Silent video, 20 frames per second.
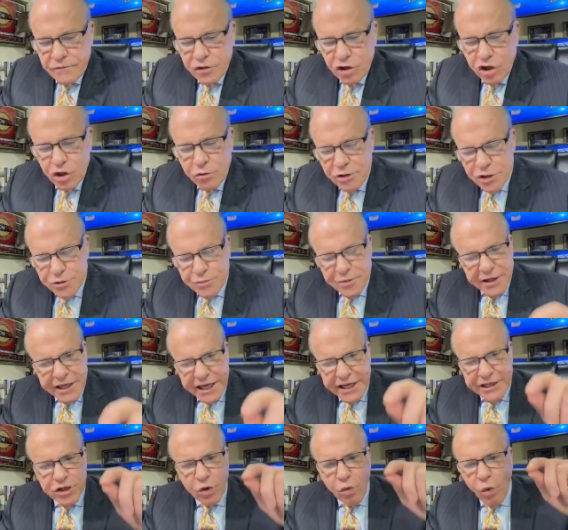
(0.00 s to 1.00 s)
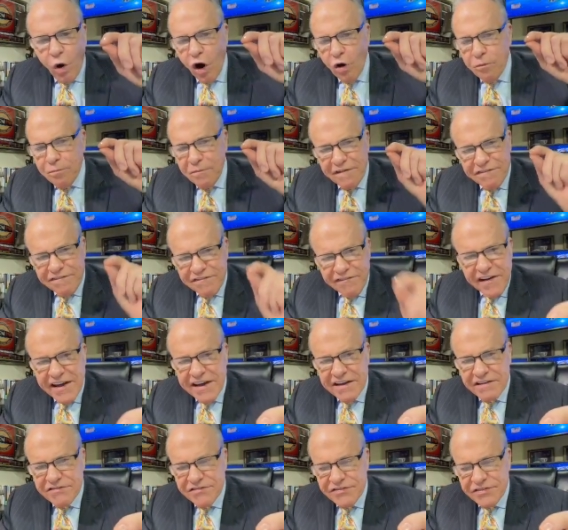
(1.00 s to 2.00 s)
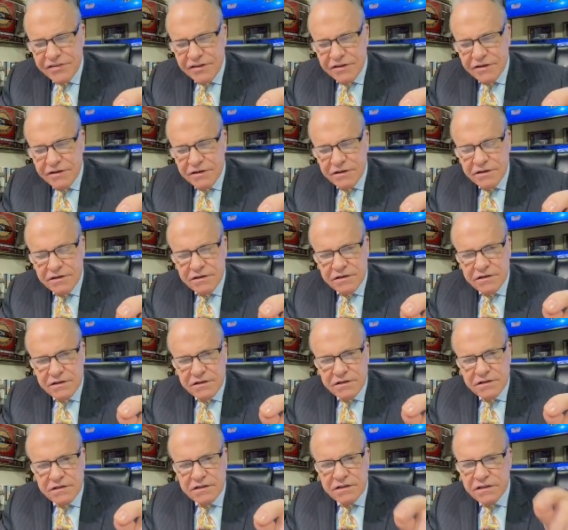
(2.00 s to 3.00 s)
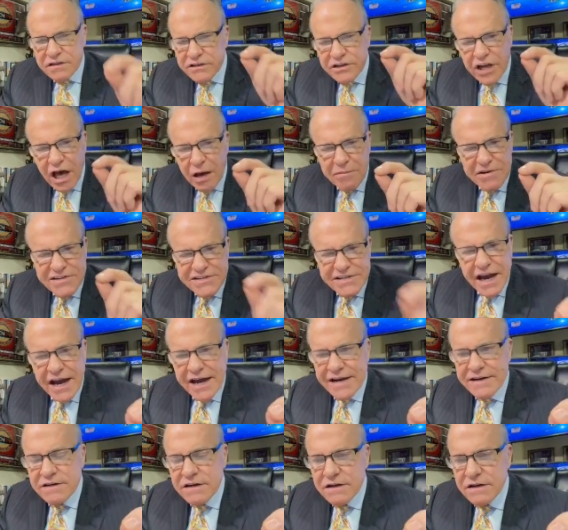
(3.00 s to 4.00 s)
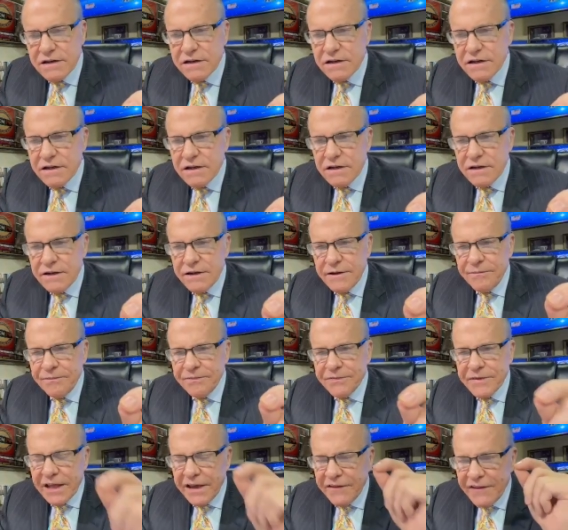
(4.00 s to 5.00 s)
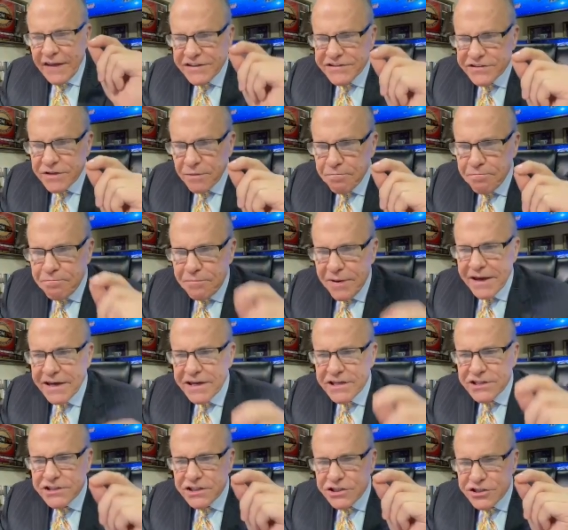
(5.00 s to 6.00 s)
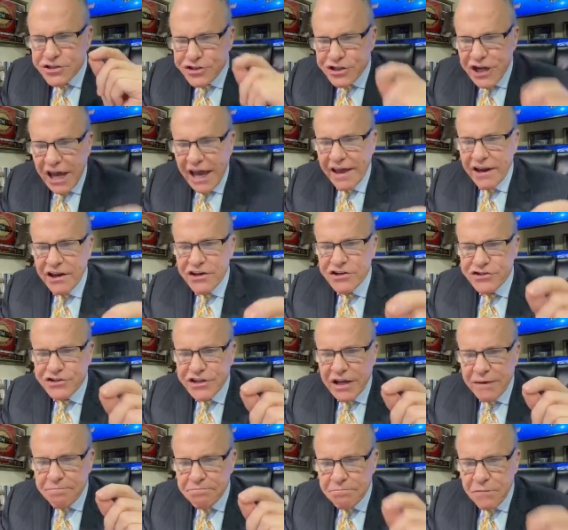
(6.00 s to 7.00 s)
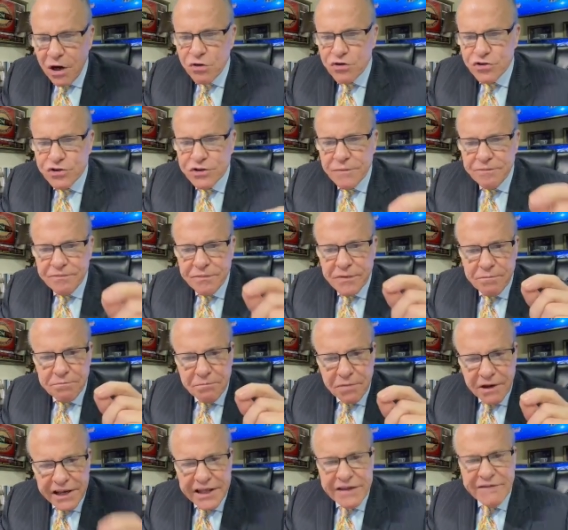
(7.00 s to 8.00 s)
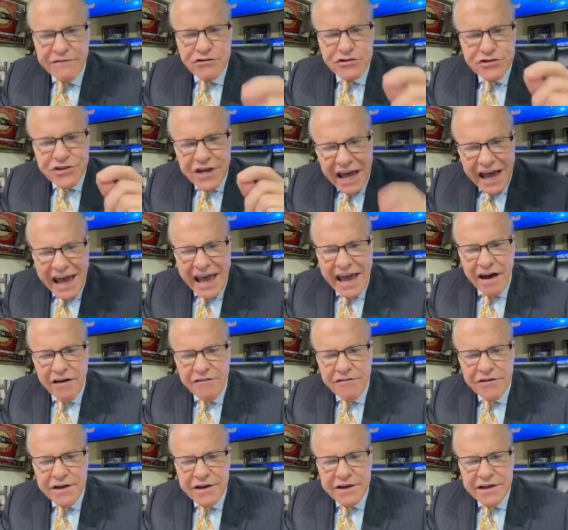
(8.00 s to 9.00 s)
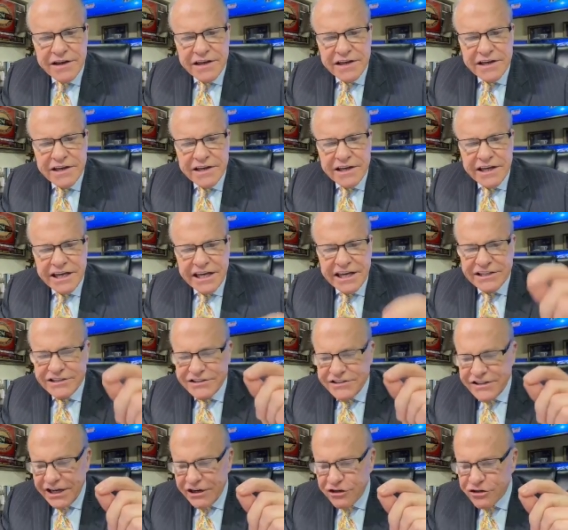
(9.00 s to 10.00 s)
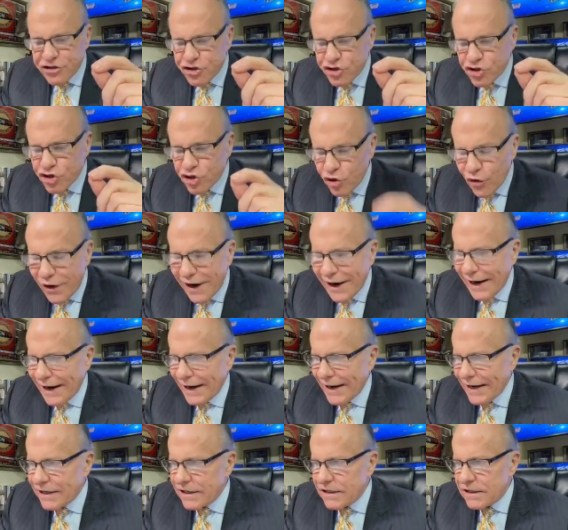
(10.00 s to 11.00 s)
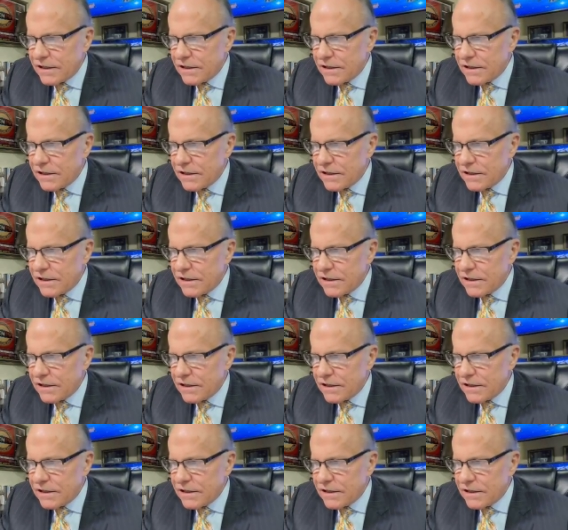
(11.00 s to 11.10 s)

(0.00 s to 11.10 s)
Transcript: You must begin to walk by faith, not by sight. And that's the biggest challenge that most believers have is they're trying.